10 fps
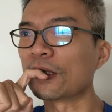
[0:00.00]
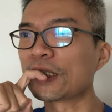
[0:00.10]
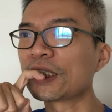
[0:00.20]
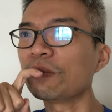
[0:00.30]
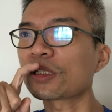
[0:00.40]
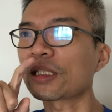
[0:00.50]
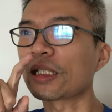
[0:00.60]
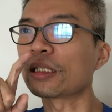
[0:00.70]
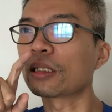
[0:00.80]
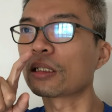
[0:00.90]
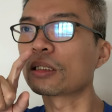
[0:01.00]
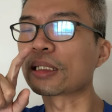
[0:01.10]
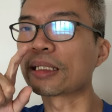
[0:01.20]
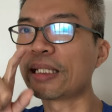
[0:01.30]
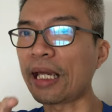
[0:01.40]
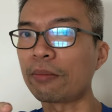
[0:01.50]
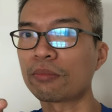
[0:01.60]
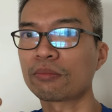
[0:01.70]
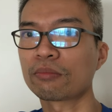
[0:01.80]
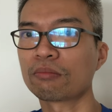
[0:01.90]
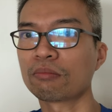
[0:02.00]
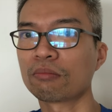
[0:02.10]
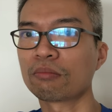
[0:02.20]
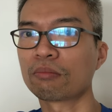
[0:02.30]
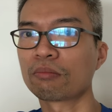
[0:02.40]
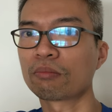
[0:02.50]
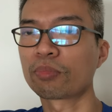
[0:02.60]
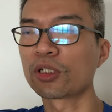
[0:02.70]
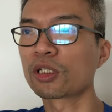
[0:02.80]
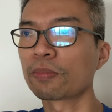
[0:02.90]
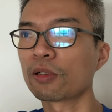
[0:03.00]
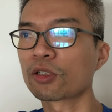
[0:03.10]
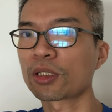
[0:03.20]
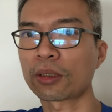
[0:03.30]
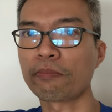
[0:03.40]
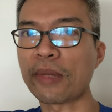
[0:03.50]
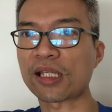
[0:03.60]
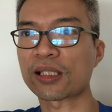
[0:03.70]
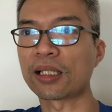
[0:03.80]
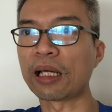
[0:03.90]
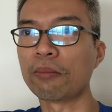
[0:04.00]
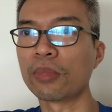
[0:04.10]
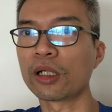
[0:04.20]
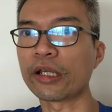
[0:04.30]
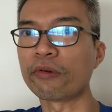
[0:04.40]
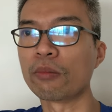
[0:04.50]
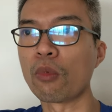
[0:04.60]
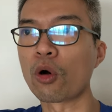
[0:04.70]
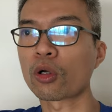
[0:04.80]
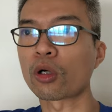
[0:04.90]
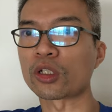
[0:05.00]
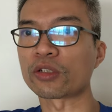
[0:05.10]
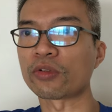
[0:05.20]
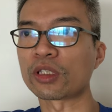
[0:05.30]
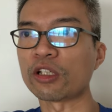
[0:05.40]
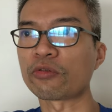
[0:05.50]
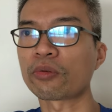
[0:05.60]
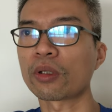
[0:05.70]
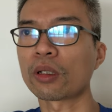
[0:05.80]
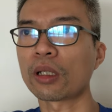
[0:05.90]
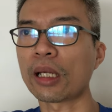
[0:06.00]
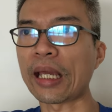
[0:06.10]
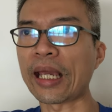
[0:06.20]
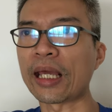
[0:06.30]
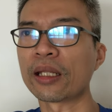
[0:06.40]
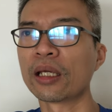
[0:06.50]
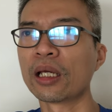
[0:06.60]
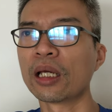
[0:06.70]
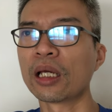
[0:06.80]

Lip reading: It seems like the GAAP principles makes the number even more conservative and